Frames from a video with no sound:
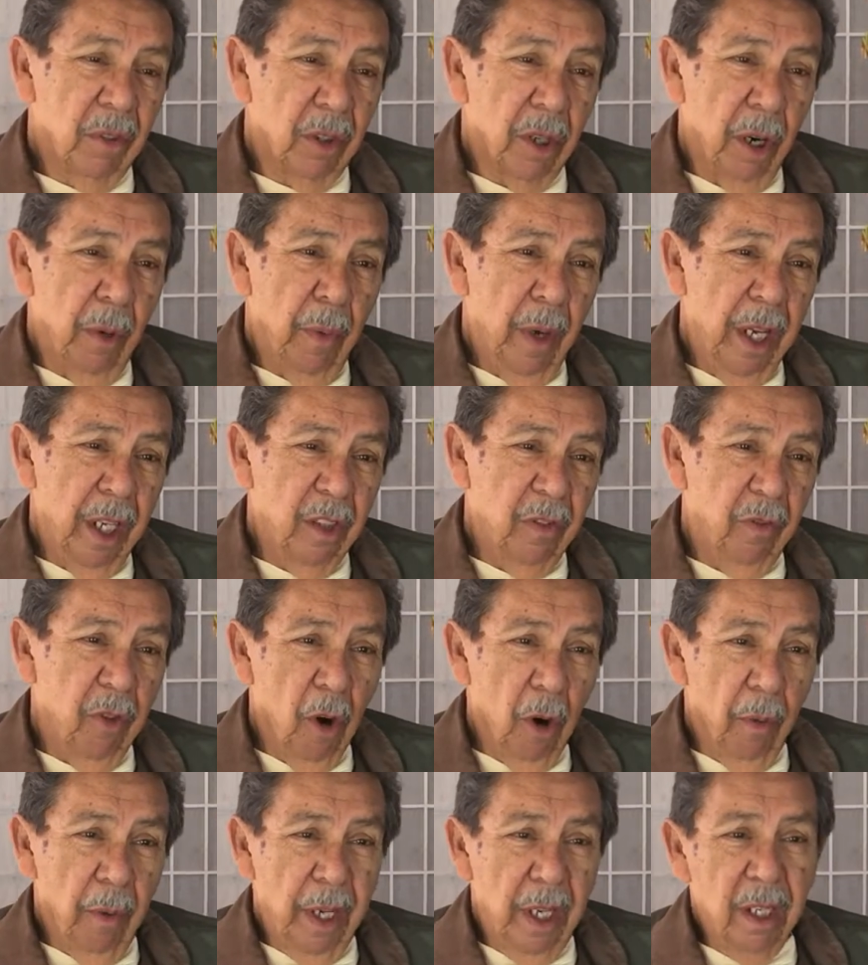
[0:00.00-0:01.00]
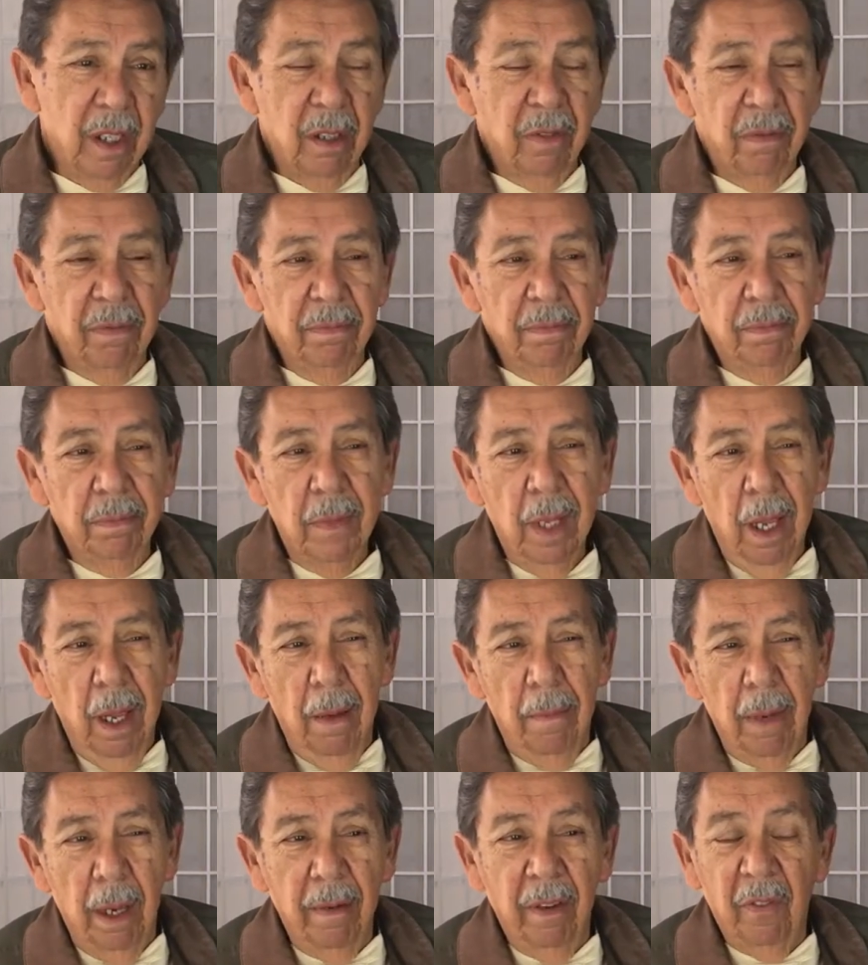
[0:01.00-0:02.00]
weeks, 4 weeks,
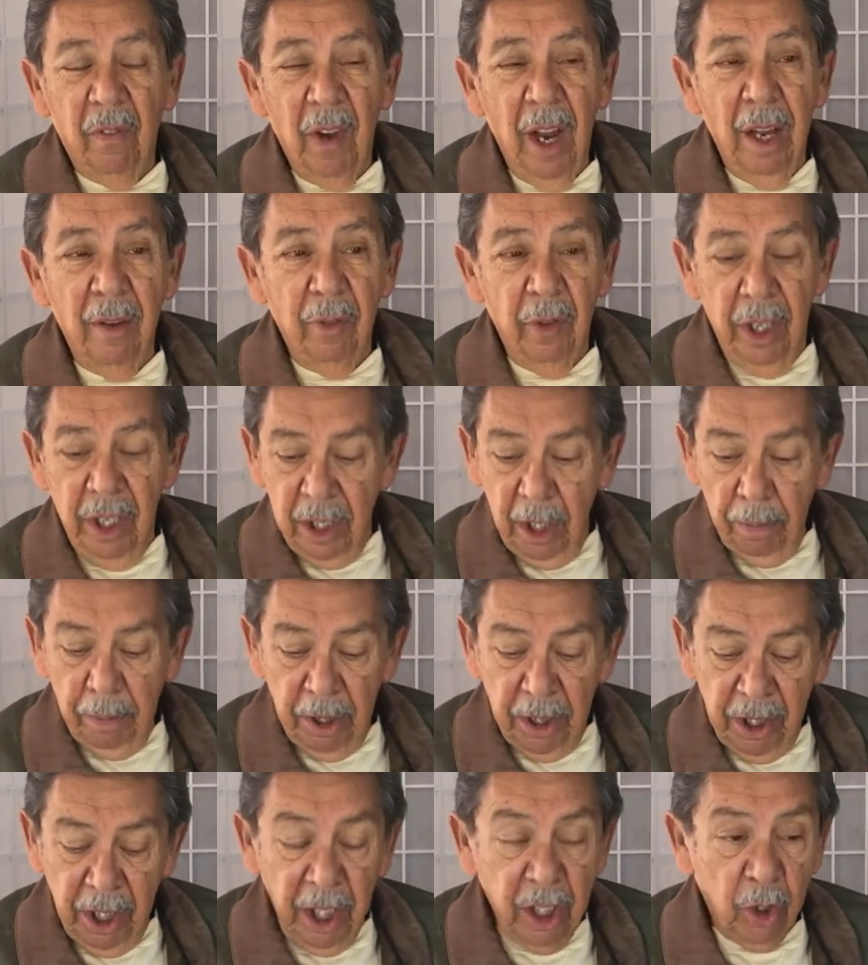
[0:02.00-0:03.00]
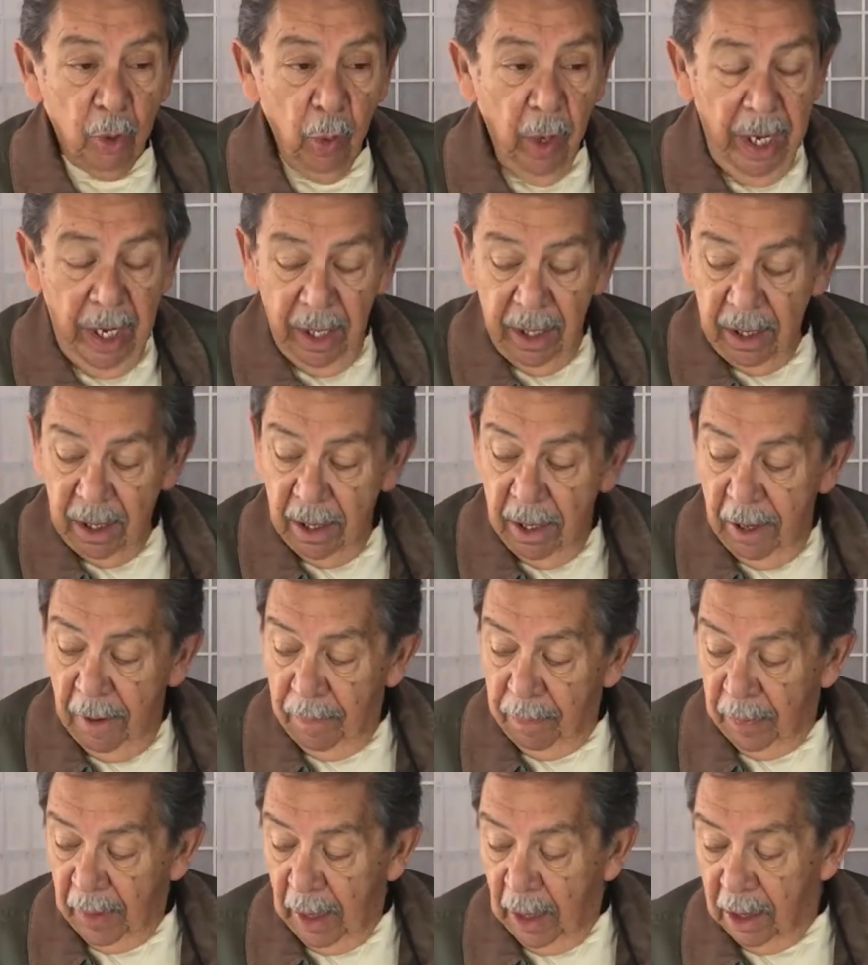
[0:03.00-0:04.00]
maybe 5 weeks, up to 6 weeks
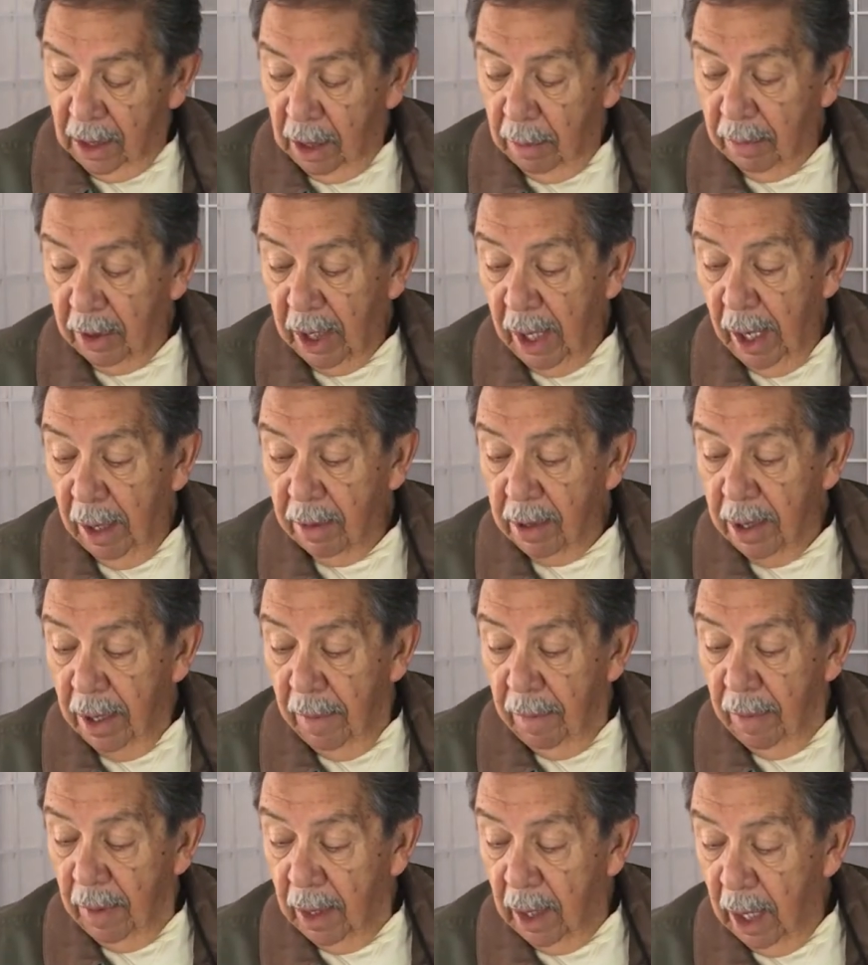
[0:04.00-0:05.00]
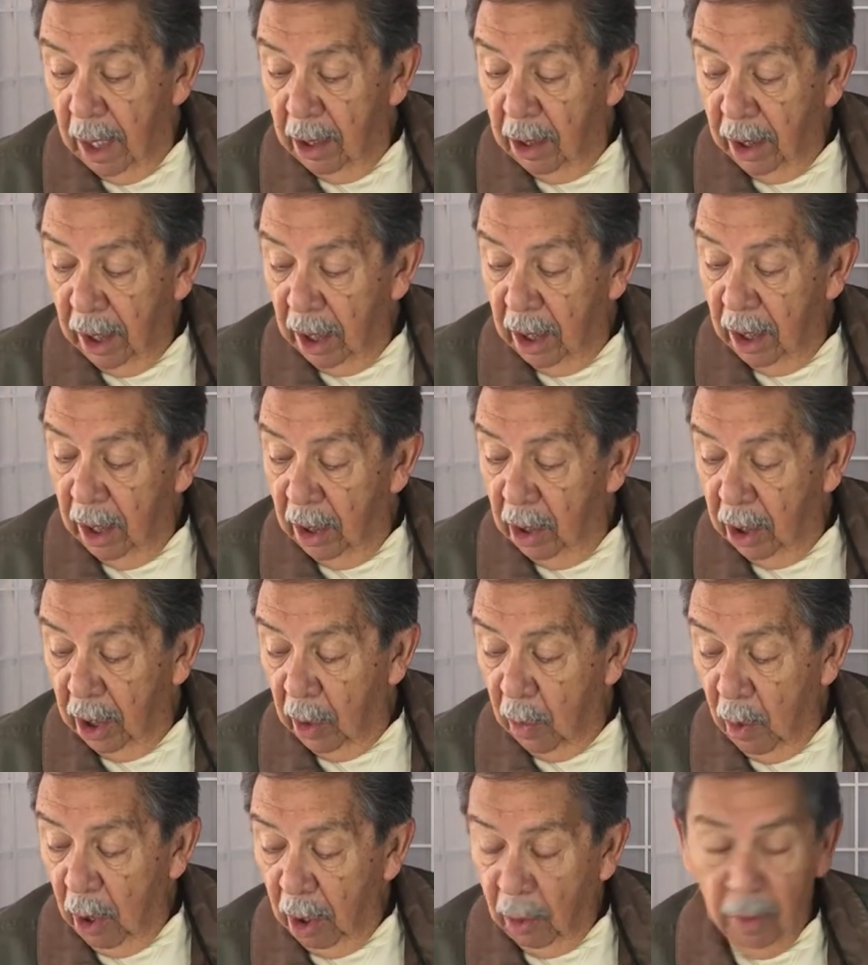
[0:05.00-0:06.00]
sometimes. And then you can
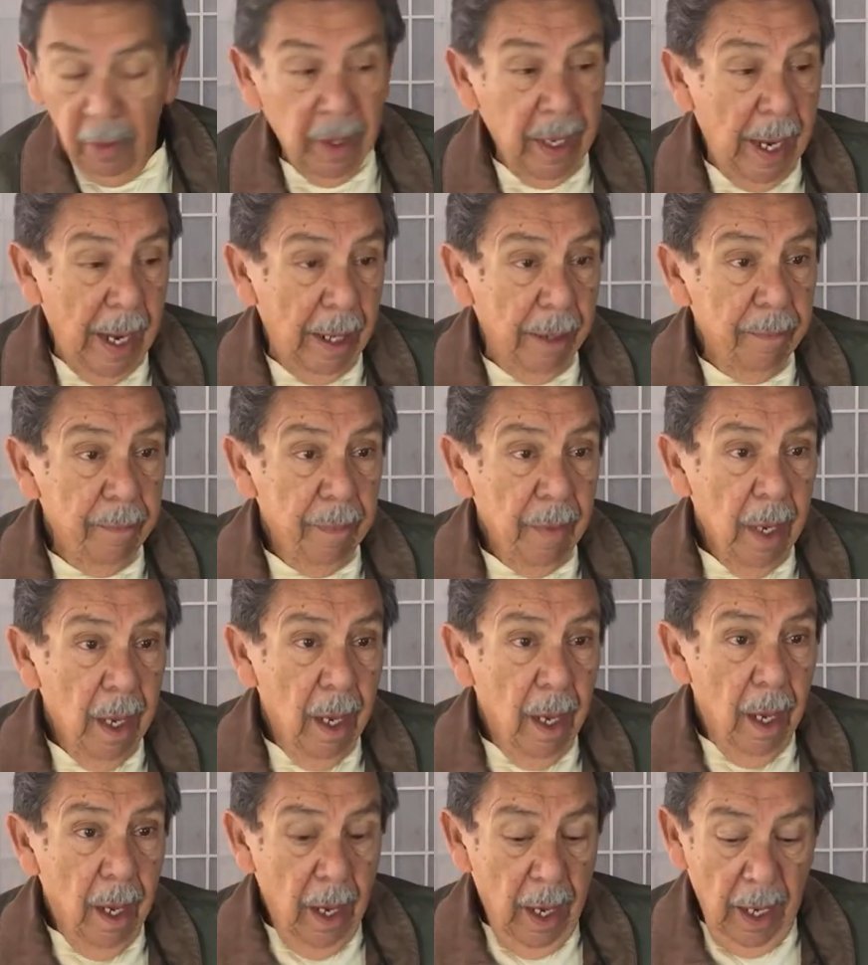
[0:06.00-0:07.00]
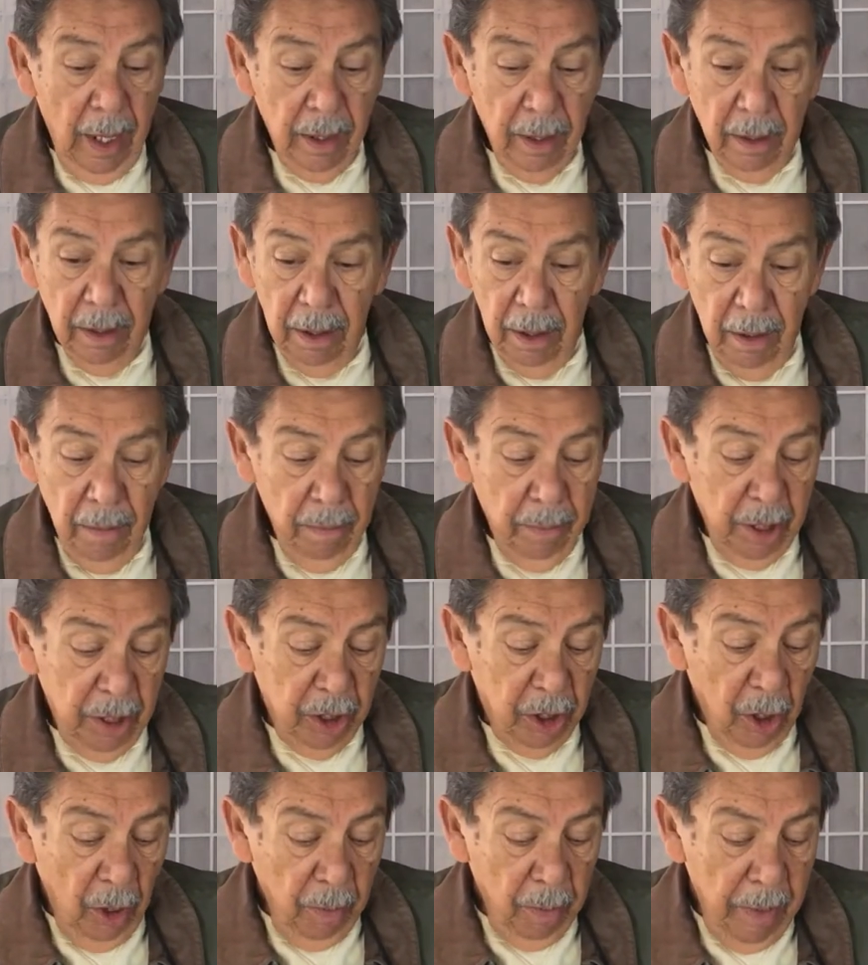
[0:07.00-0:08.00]
work with that. But
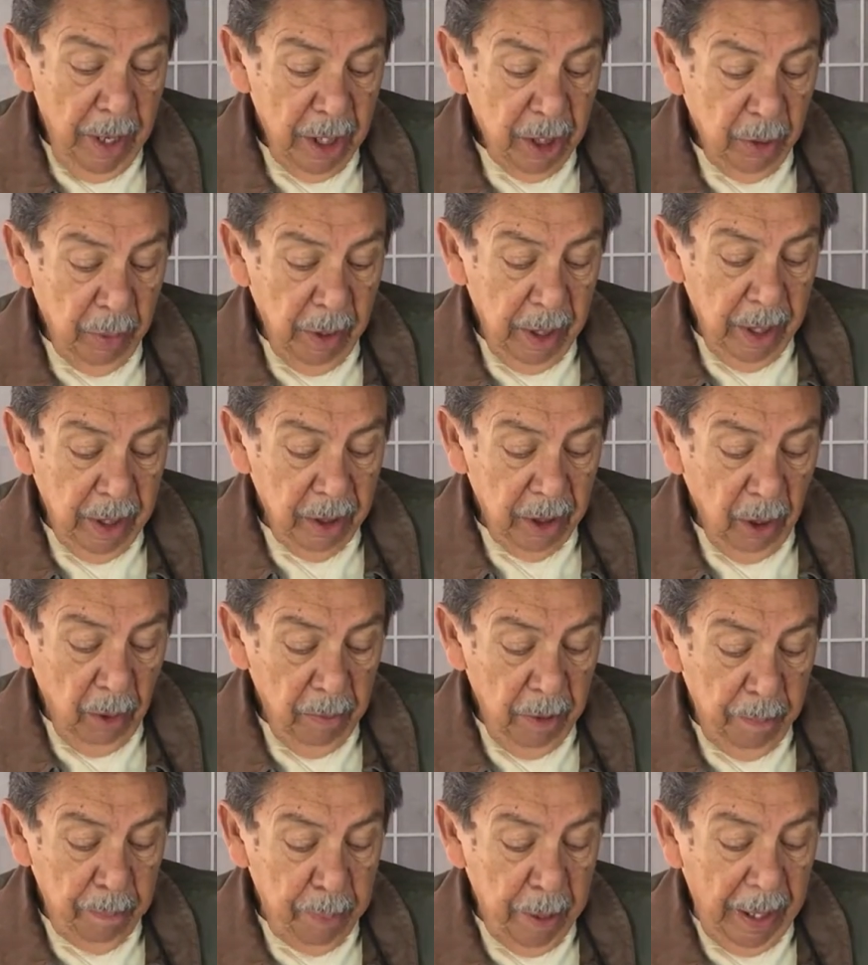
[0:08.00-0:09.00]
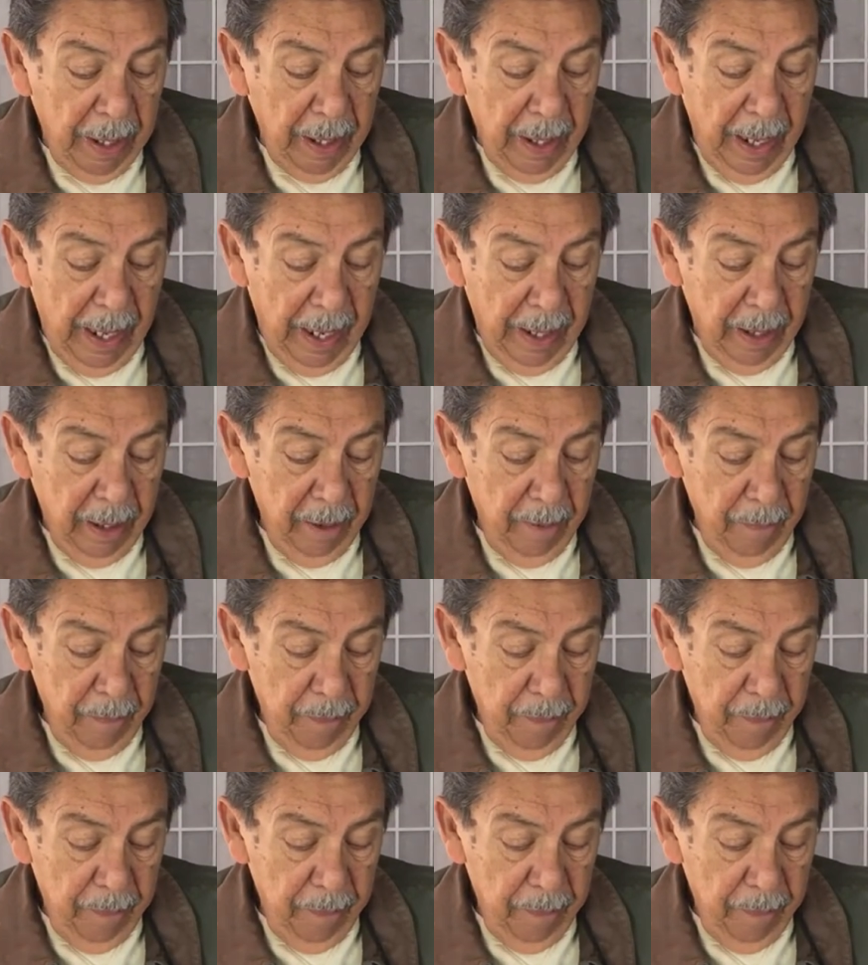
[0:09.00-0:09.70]
don't mess with it, don't be picking at it.